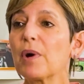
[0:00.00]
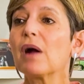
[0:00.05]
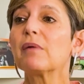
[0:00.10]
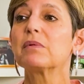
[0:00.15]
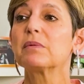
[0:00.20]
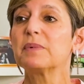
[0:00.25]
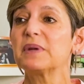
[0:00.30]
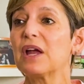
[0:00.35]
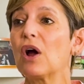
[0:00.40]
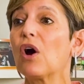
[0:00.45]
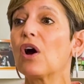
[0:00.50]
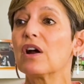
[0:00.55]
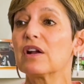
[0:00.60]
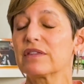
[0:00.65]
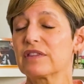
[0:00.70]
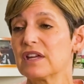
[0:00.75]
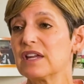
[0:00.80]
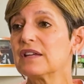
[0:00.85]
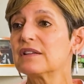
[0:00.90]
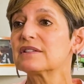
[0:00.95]
probably are
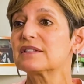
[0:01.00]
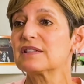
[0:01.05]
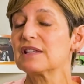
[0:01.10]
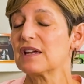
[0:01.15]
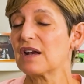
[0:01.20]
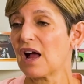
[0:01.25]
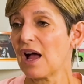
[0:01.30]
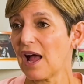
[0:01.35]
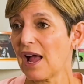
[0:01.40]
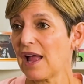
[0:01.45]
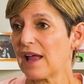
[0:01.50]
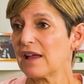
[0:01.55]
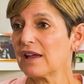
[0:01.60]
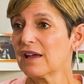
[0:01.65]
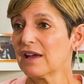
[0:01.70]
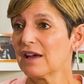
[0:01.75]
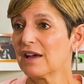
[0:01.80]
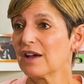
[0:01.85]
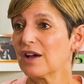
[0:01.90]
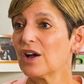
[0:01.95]
things that I
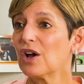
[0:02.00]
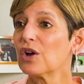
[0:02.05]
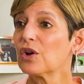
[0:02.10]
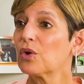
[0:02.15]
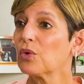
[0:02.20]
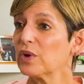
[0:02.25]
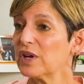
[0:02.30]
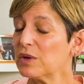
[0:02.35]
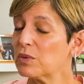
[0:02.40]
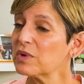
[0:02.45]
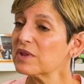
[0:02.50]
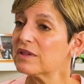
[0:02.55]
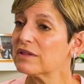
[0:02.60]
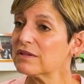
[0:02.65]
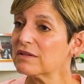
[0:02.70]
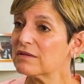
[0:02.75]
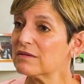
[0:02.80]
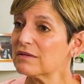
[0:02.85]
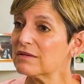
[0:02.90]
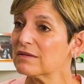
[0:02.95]
agree
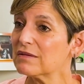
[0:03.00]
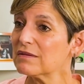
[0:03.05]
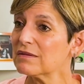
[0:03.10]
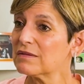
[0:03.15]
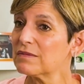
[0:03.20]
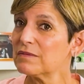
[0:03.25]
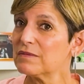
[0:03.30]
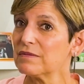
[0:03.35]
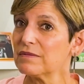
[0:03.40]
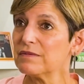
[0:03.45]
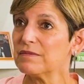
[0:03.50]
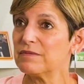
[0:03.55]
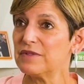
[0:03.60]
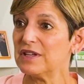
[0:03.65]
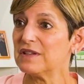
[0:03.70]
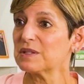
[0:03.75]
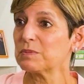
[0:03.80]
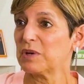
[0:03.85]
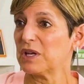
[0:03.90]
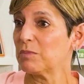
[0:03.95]
with
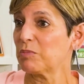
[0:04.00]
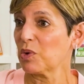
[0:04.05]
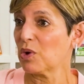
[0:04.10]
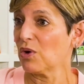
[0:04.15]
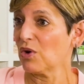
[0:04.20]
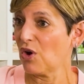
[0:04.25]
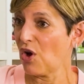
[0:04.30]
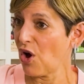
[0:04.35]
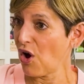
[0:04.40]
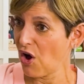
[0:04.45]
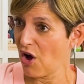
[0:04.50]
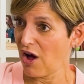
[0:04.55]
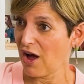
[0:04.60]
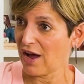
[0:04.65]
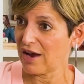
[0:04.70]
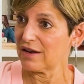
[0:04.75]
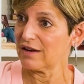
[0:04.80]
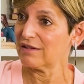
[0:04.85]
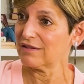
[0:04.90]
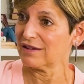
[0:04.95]
these people
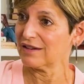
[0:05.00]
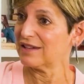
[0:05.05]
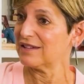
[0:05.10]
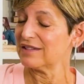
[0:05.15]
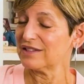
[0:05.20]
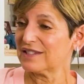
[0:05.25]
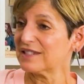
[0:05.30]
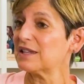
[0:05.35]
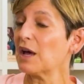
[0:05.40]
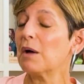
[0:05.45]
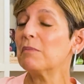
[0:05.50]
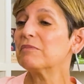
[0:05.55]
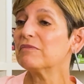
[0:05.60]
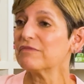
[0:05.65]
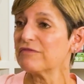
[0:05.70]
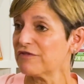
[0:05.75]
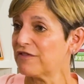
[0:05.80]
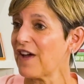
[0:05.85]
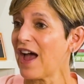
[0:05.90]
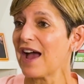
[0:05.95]
on in
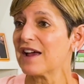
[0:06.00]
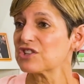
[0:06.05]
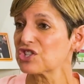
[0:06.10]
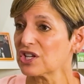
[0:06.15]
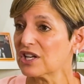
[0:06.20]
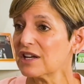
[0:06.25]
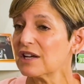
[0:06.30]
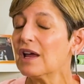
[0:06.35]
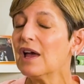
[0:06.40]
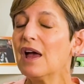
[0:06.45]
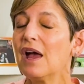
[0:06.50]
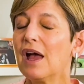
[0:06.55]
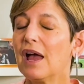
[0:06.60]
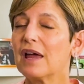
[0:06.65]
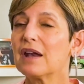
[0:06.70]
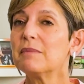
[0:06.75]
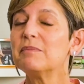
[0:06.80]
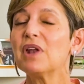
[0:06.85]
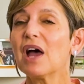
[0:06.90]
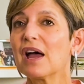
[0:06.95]
some fashion.
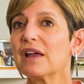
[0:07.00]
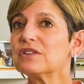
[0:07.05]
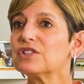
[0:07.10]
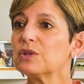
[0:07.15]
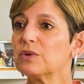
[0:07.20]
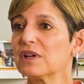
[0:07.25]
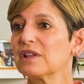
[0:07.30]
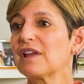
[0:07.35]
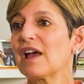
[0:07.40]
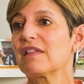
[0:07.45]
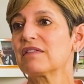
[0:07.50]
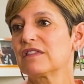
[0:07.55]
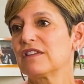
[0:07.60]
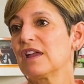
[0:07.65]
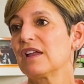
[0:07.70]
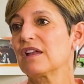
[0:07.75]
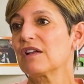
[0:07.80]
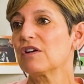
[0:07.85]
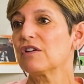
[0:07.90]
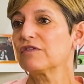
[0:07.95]
And I'm not doing that
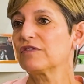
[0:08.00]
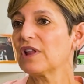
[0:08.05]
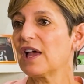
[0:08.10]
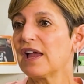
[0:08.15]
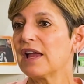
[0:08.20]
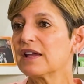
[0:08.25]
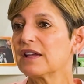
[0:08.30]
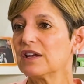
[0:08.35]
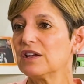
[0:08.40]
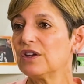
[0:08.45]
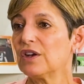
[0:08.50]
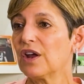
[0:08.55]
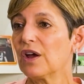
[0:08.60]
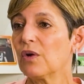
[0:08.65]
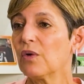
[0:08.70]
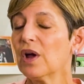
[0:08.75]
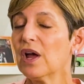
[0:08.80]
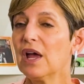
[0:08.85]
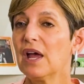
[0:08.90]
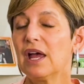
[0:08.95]
thing of
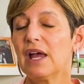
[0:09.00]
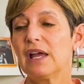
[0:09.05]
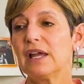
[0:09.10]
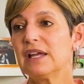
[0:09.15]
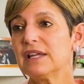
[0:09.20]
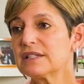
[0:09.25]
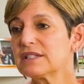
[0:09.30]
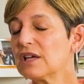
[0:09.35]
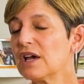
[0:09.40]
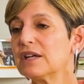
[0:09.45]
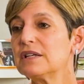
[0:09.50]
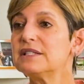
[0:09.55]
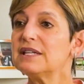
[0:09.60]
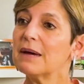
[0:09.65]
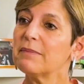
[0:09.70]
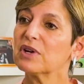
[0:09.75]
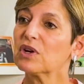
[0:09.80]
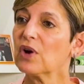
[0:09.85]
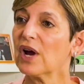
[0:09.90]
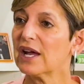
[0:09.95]
it's on
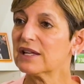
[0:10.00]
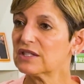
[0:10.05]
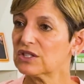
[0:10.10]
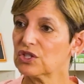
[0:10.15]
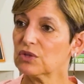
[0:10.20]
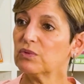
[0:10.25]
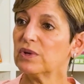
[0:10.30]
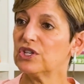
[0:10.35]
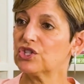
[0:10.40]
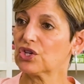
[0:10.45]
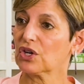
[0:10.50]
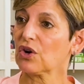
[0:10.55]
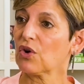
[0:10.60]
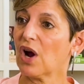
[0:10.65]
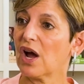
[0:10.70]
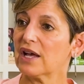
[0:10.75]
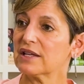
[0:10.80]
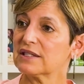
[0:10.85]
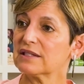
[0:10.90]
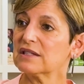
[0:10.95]
Democrats to reach
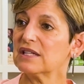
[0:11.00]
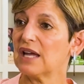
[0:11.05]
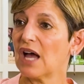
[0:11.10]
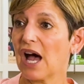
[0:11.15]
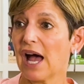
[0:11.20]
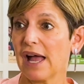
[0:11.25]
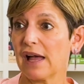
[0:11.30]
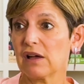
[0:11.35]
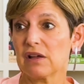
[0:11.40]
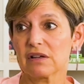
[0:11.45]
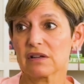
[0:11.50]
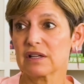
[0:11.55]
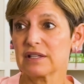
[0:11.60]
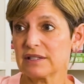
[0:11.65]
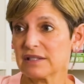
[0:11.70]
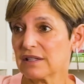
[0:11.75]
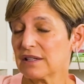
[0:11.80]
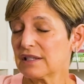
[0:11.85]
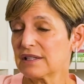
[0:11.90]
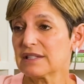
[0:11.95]
across the aisle
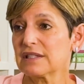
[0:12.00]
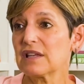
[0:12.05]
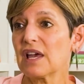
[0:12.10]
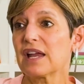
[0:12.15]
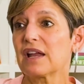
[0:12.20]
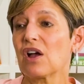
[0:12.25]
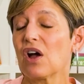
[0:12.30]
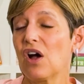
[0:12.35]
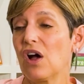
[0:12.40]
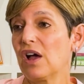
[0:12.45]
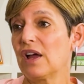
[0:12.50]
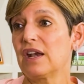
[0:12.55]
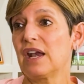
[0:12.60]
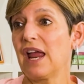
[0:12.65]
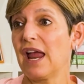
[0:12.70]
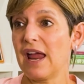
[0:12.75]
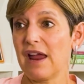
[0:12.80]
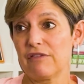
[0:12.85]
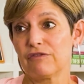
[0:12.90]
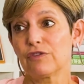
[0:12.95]
because it's on
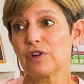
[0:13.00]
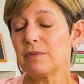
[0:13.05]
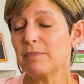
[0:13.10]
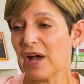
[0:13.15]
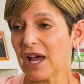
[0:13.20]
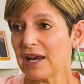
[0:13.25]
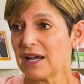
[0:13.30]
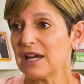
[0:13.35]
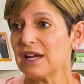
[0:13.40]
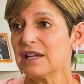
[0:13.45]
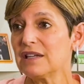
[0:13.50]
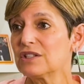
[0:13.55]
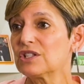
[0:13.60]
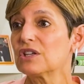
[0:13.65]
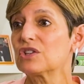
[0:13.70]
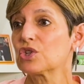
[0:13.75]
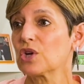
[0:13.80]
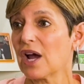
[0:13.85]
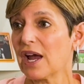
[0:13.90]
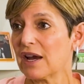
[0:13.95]
everybody
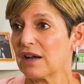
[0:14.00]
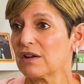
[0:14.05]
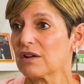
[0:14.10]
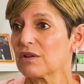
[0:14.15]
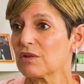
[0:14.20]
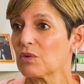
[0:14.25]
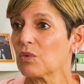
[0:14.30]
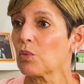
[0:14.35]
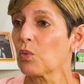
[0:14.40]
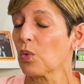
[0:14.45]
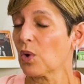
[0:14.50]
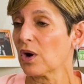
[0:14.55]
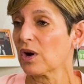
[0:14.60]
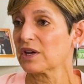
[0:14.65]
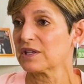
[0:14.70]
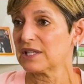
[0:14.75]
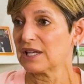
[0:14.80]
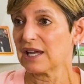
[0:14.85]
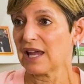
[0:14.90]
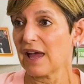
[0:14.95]
to try to
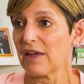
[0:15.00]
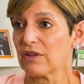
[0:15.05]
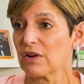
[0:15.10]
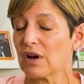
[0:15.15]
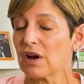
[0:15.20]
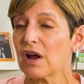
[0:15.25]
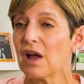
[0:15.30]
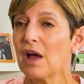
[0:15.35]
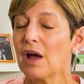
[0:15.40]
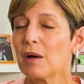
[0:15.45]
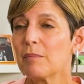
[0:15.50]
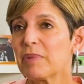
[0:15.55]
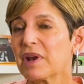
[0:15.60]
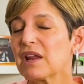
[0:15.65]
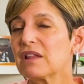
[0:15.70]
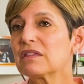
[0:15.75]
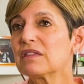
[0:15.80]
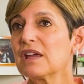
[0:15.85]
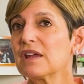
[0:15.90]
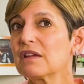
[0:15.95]
work together. But
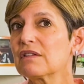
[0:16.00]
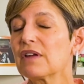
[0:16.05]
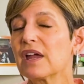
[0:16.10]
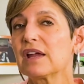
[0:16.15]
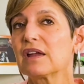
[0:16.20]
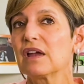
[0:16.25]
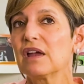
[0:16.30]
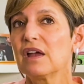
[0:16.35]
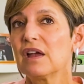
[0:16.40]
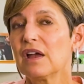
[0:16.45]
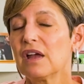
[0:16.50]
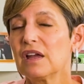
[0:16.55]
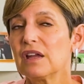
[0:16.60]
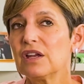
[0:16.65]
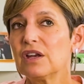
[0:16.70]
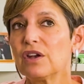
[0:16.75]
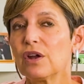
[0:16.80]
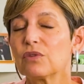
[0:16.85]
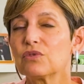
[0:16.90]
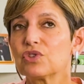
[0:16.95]
I think
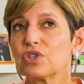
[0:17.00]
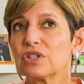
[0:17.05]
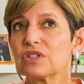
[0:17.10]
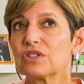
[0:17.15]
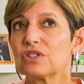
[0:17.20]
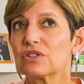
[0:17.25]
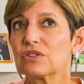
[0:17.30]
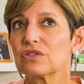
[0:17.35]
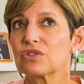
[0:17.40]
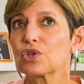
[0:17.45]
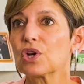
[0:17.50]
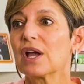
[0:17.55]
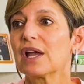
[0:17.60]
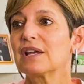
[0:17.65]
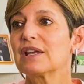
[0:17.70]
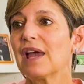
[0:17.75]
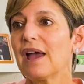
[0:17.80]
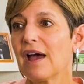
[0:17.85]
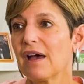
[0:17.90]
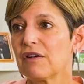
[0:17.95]
just
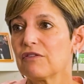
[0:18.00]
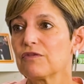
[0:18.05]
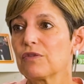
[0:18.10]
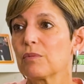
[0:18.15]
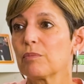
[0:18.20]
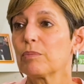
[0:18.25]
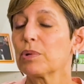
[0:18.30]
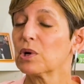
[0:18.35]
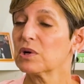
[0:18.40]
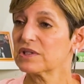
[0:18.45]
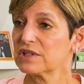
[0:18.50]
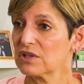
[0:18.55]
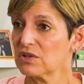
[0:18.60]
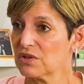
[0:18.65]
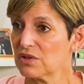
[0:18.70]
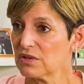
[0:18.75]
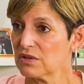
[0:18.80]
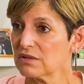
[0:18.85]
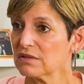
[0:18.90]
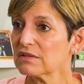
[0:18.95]
trying to have
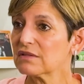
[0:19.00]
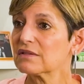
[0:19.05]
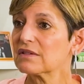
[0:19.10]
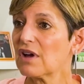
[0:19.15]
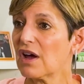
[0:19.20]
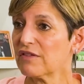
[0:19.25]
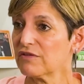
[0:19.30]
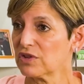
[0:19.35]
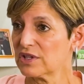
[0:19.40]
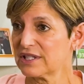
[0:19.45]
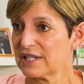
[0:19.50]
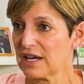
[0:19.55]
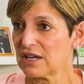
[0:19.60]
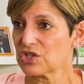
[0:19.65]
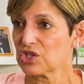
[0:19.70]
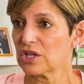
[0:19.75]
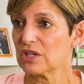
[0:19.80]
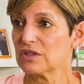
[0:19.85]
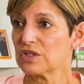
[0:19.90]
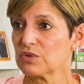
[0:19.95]
personal
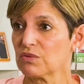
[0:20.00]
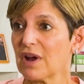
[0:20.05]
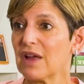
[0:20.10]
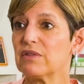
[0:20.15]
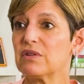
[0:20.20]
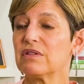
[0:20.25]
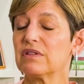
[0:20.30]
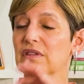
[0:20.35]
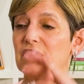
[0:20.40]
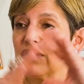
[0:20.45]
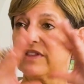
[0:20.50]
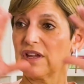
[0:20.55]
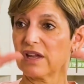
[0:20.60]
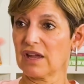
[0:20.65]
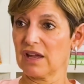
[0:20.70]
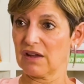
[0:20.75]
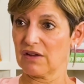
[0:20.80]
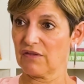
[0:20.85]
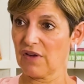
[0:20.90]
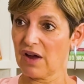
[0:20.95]
conversations rather than
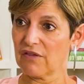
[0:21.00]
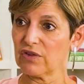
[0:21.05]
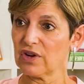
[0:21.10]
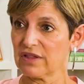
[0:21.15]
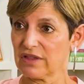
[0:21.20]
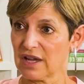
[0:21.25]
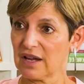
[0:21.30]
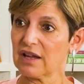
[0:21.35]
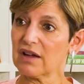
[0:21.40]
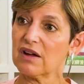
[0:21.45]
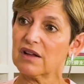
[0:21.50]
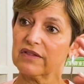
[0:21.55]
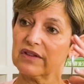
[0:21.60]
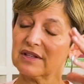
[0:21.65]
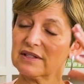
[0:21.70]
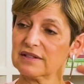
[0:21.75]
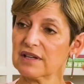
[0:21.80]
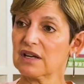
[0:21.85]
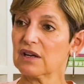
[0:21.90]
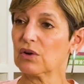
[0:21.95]
thinking of everything on
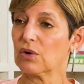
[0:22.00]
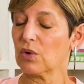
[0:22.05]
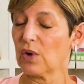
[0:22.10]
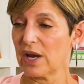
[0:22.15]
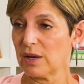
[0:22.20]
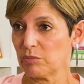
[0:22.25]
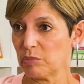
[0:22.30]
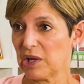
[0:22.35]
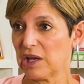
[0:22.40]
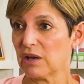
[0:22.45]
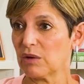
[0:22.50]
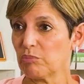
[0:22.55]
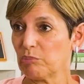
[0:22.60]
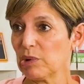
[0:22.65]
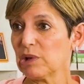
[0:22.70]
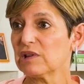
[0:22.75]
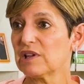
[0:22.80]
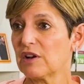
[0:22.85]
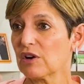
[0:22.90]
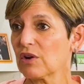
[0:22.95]
this great big
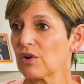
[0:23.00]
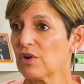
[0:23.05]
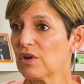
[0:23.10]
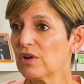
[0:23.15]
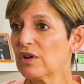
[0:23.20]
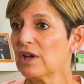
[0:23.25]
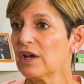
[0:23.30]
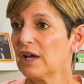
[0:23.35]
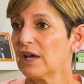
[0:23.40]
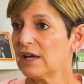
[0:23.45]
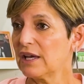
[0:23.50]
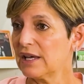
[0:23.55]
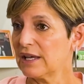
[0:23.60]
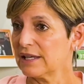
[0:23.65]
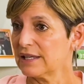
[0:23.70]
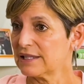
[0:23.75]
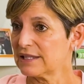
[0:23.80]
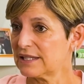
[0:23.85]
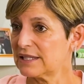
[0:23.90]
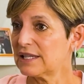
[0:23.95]
political
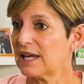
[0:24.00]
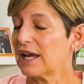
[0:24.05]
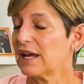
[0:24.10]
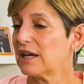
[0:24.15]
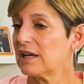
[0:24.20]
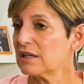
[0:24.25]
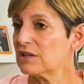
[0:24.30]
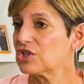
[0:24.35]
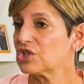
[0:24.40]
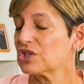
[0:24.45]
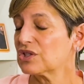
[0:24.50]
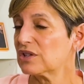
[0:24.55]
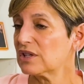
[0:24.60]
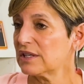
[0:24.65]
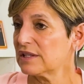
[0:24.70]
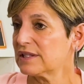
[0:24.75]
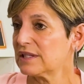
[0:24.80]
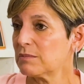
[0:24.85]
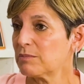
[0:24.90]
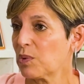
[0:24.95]
stage
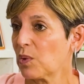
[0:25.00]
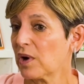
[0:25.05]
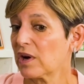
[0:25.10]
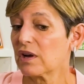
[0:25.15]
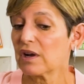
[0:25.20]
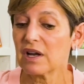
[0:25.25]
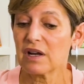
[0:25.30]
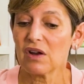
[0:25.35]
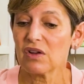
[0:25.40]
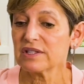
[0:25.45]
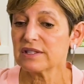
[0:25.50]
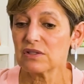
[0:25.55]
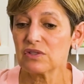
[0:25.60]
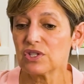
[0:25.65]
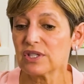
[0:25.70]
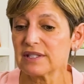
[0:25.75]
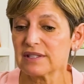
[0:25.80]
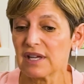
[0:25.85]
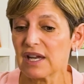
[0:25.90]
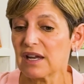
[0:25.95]
is important. And also
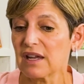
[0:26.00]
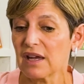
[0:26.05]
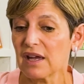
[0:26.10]
just